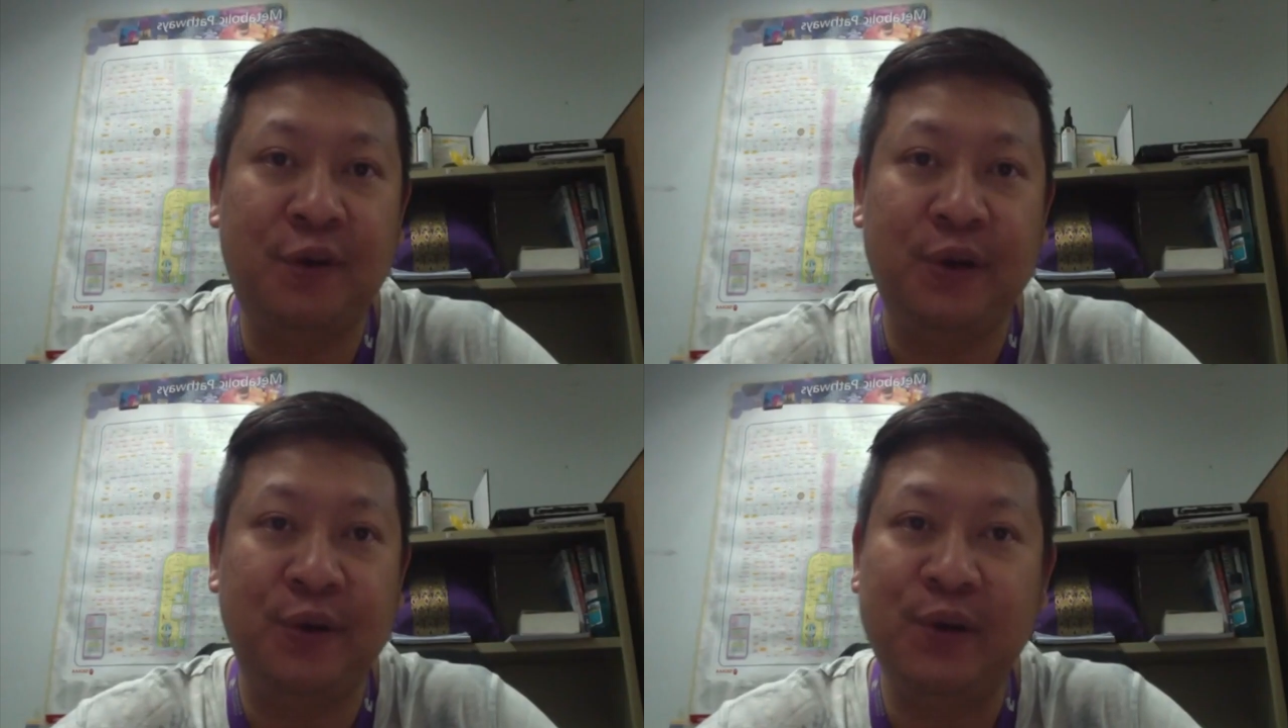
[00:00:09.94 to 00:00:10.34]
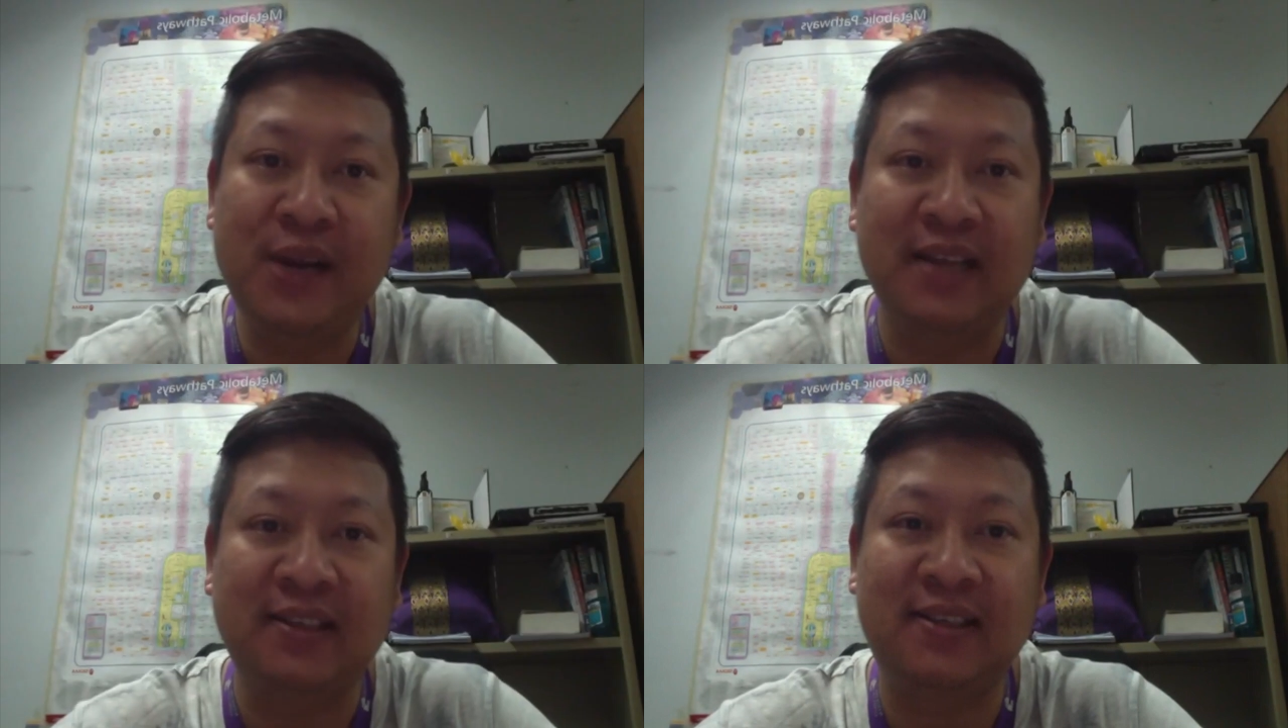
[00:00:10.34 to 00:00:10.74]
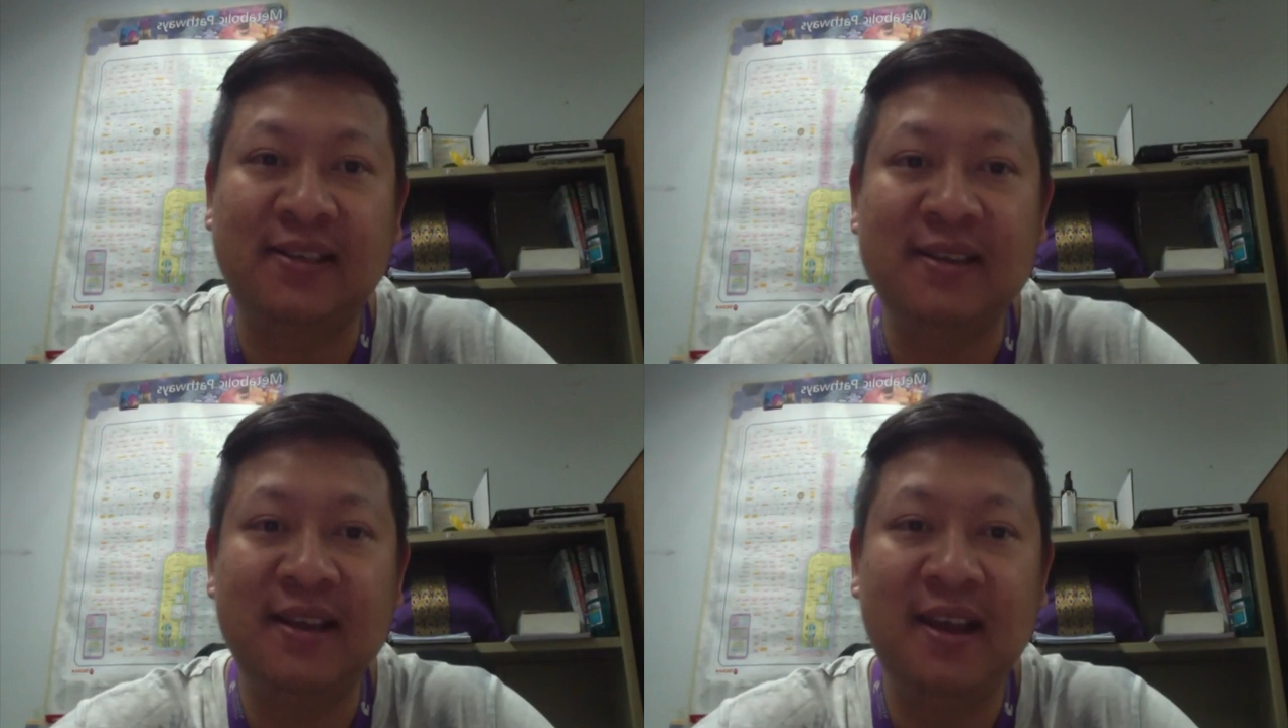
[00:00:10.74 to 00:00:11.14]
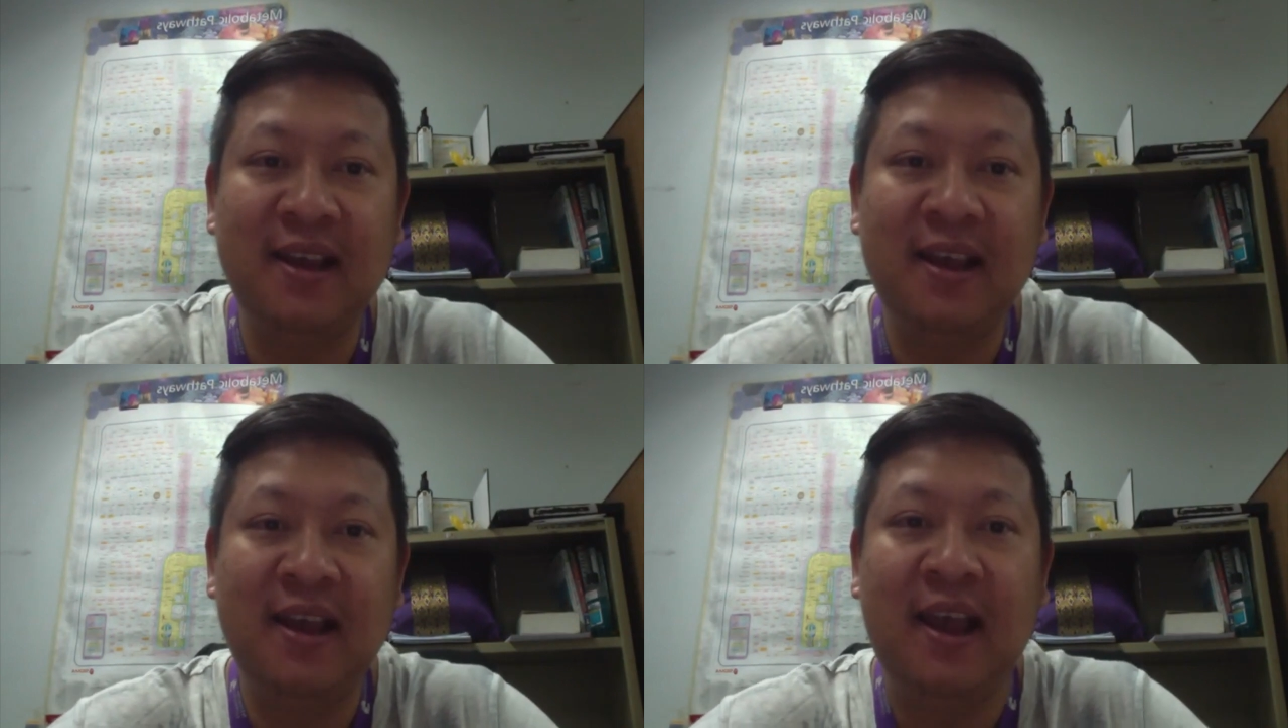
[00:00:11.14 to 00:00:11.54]
nucleus.
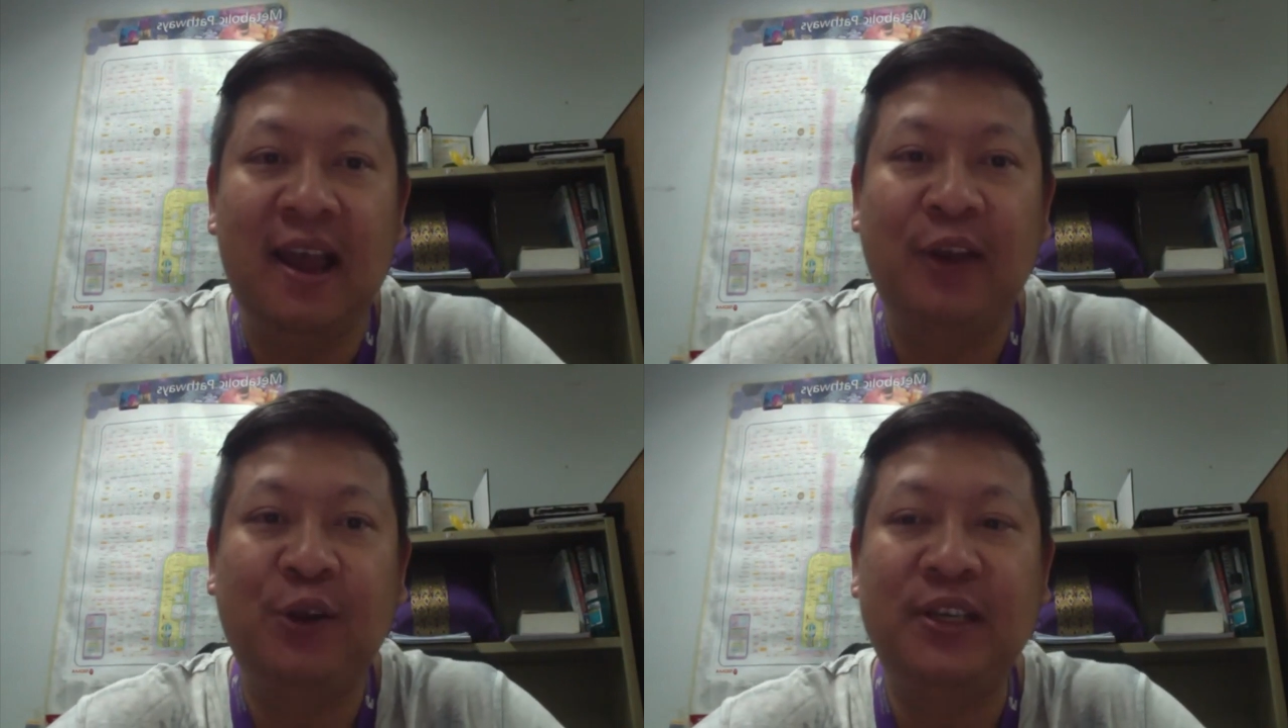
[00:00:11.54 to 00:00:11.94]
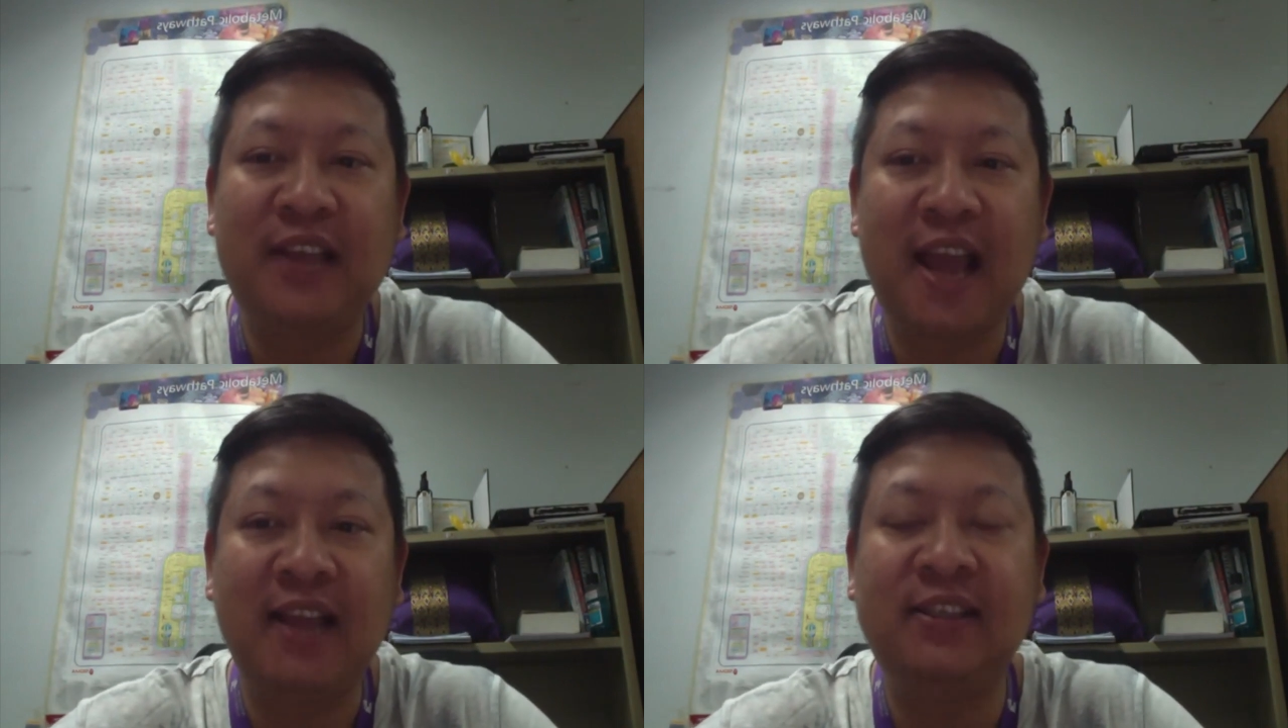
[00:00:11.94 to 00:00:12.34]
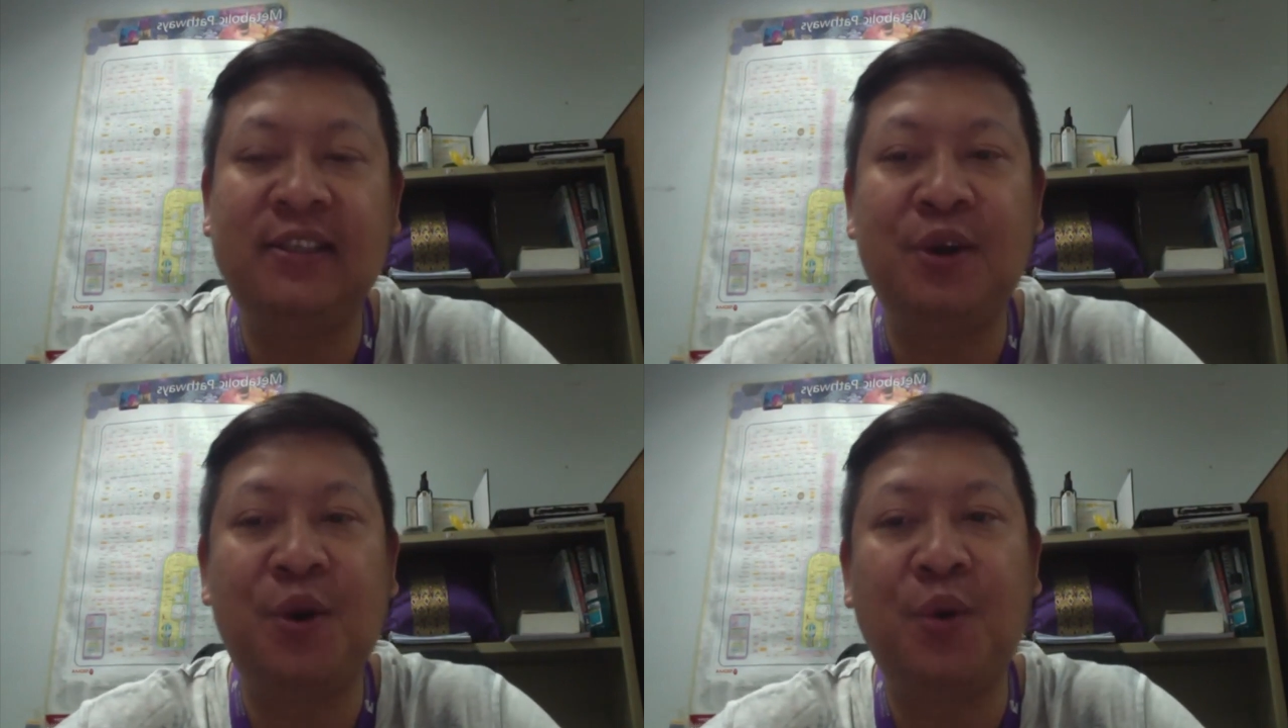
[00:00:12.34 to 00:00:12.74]
It contains the